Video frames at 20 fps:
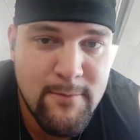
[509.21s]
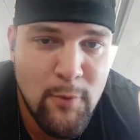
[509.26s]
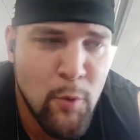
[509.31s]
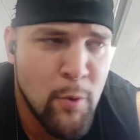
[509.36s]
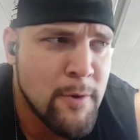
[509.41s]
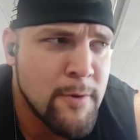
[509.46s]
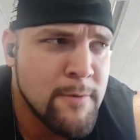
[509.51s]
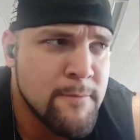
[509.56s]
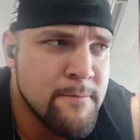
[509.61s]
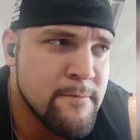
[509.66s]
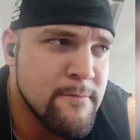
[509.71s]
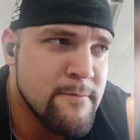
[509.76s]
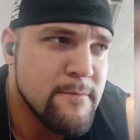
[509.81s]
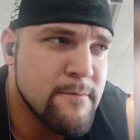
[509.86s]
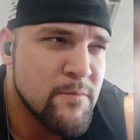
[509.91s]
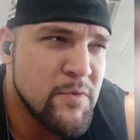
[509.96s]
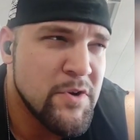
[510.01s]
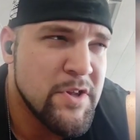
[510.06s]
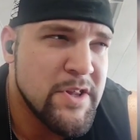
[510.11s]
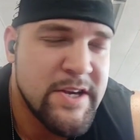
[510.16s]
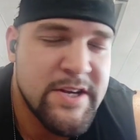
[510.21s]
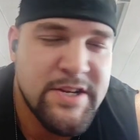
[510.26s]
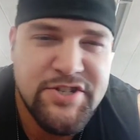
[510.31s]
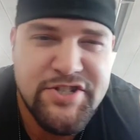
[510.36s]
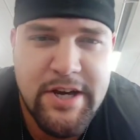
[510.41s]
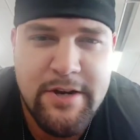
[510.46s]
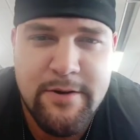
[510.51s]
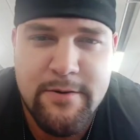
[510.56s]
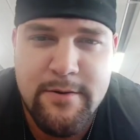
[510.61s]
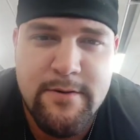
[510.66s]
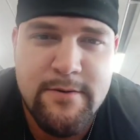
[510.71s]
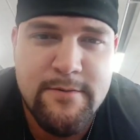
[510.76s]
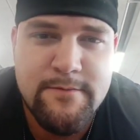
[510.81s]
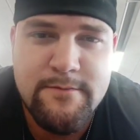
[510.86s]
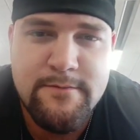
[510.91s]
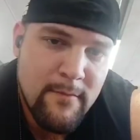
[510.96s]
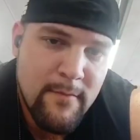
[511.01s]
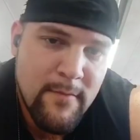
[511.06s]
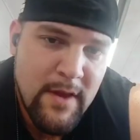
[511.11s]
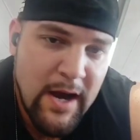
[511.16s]
Or really in general.
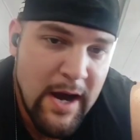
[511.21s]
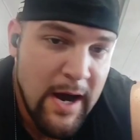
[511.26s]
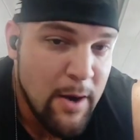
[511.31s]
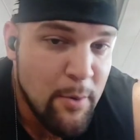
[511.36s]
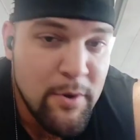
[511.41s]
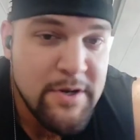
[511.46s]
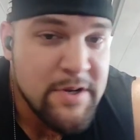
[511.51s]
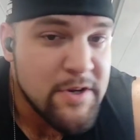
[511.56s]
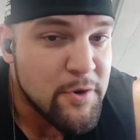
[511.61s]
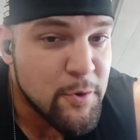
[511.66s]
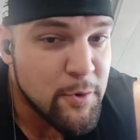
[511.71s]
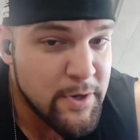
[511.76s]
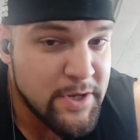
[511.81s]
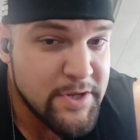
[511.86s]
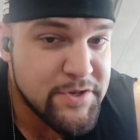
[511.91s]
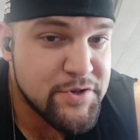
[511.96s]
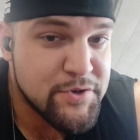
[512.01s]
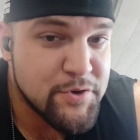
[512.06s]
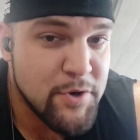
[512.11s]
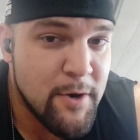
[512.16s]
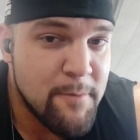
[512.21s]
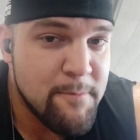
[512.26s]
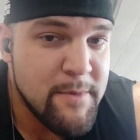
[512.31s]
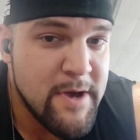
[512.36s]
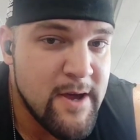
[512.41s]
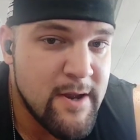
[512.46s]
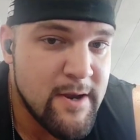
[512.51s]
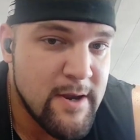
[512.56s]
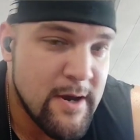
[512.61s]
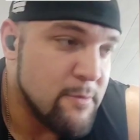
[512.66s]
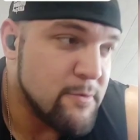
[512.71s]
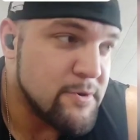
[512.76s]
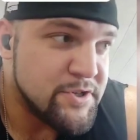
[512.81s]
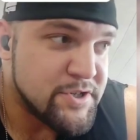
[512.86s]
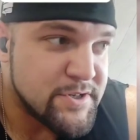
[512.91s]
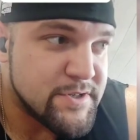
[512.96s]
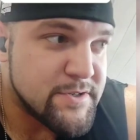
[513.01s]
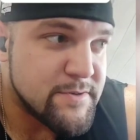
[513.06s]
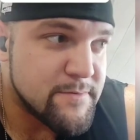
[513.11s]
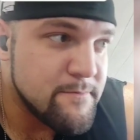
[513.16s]
I wouldn't quit strongman. I would
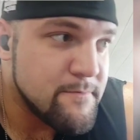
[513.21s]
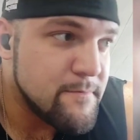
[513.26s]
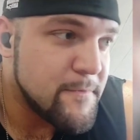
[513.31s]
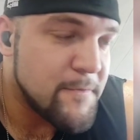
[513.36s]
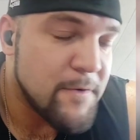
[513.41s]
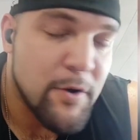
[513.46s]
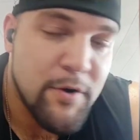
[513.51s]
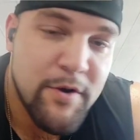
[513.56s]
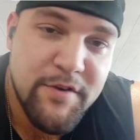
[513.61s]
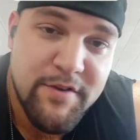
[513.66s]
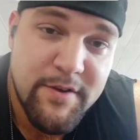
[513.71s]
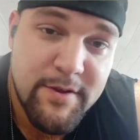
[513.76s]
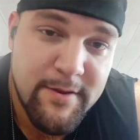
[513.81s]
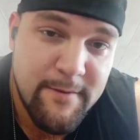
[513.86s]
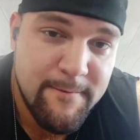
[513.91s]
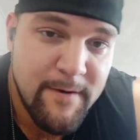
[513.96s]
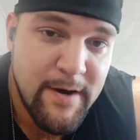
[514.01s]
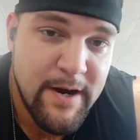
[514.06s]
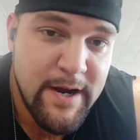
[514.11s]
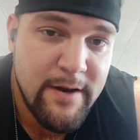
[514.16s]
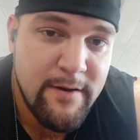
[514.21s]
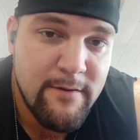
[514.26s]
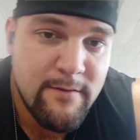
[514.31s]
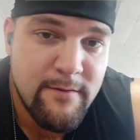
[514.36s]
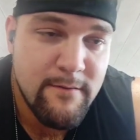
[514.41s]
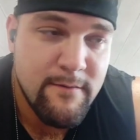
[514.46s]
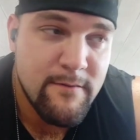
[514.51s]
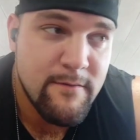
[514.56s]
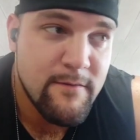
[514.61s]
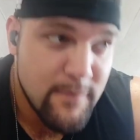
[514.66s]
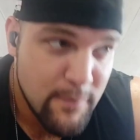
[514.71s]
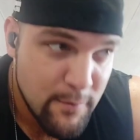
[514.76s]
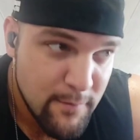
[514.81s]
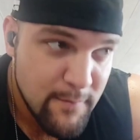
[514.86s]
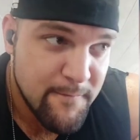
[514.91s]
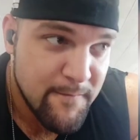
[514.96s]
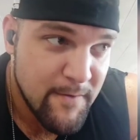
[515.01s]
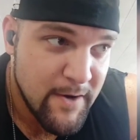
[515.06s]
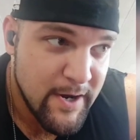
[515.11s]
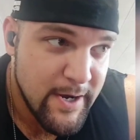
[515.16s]
just focus on the fight, do
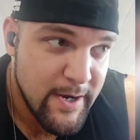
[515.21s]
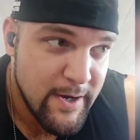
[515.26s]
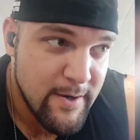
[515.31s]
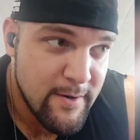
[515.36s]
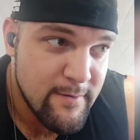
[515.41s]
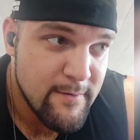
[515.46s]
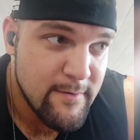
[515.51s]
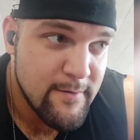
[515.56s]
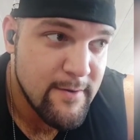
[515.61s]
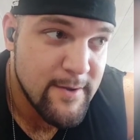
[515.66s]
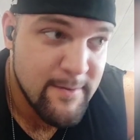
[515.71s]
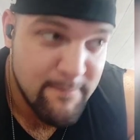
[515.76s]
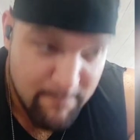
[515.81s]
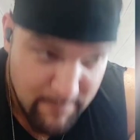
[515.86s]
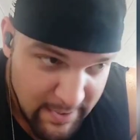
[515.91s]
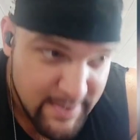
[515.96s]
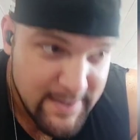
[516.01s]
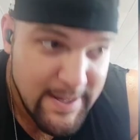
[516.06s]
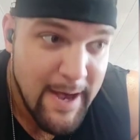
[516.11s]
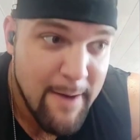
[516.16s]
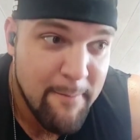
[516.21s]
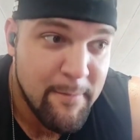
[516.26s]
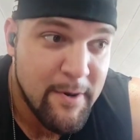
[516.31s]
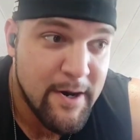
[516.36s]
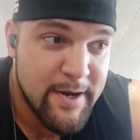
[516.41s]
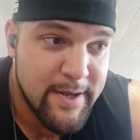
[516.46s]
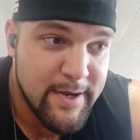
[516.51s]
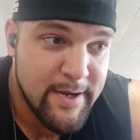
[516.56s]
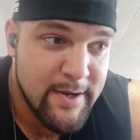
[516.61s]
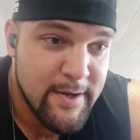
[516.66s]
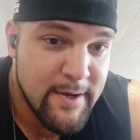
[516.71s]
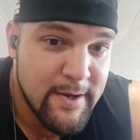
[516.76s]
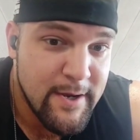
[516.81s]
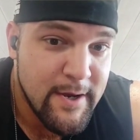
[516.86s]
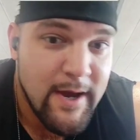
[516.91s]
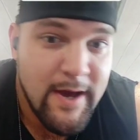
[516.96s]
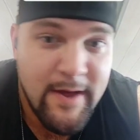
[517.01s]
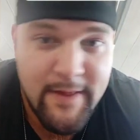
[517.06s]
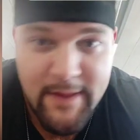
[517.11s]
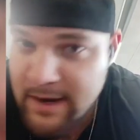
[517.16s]
the fight, make that money,
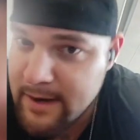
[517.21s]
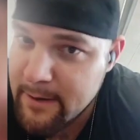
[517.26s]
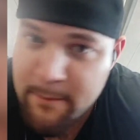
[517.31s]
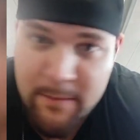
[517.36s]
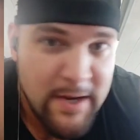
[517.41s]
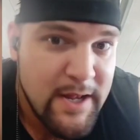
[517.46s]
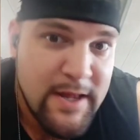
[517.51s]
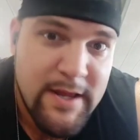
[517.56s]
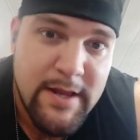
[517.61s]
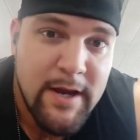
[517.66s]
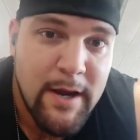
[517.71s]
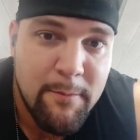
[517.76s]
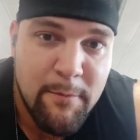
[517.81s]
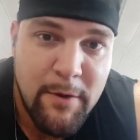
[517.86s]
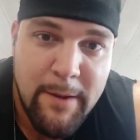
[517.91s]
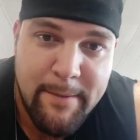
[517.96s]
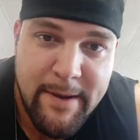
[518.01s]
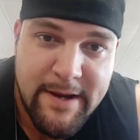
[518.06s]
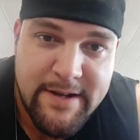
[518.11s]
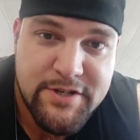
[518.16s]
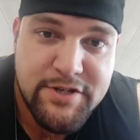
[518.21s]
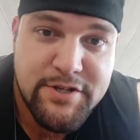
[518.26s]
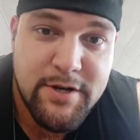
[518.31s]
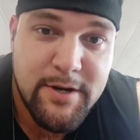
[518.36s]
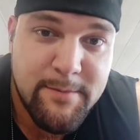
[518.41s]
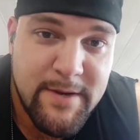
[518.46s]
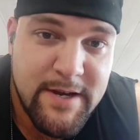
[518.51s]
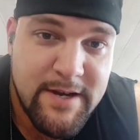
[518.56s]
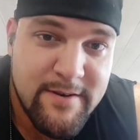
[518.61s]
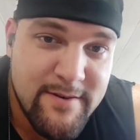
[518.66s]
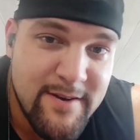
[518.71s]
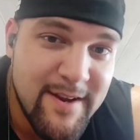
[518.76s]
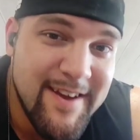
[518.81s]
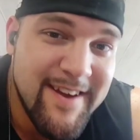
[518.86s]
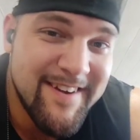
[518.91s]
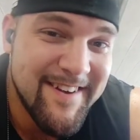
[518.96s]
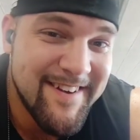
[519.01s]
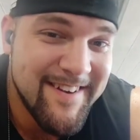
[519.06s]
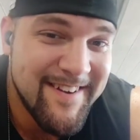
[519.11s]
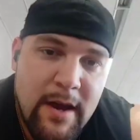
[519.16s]
and then immediately come right back to
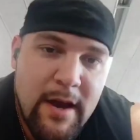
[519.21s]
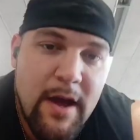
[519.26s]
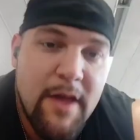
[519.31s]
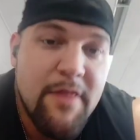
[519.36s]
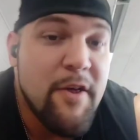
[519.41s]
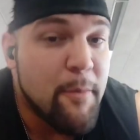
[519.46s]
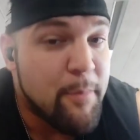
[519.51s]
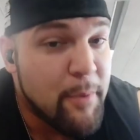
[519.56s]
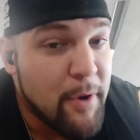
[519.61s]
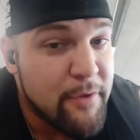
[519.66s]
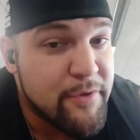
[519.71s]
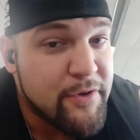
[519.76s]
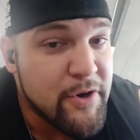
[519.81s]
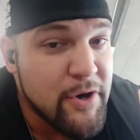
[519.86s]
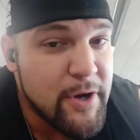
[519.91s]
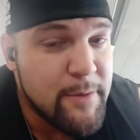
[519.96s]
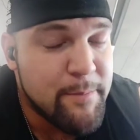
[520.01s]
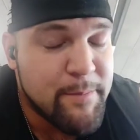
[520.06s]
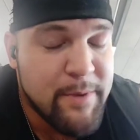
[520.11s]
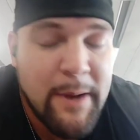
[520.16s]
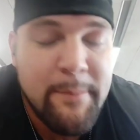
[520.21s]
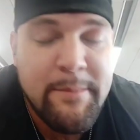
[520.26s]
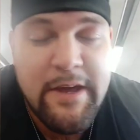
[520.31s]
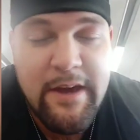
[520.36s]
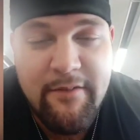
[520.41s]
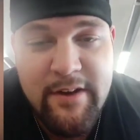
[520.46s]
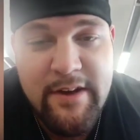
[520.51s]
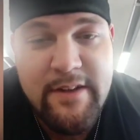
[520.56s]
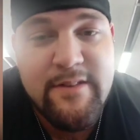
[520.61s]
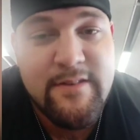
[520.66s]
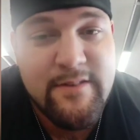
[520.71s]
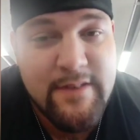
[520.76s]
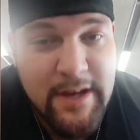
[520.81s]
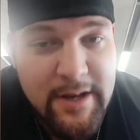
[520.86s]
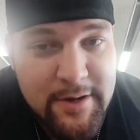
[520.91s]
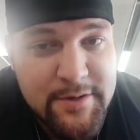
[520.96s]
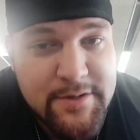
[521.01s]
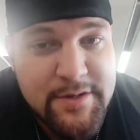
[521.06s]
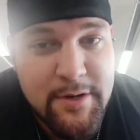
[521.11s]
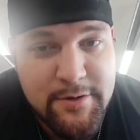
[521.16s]
strongman. They're both good, but I'm giving it to
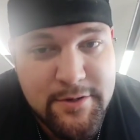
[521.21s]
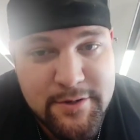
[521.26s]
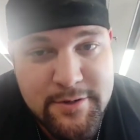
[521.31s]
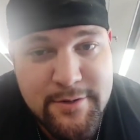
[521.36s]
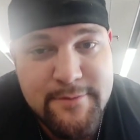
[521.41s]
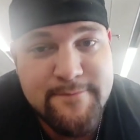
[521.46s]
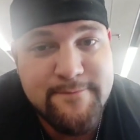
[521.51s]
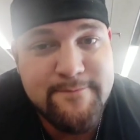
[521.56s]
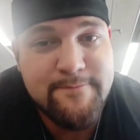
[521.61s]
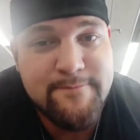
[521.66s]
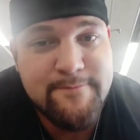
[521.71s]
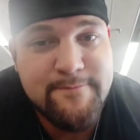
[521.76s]
psychosocial.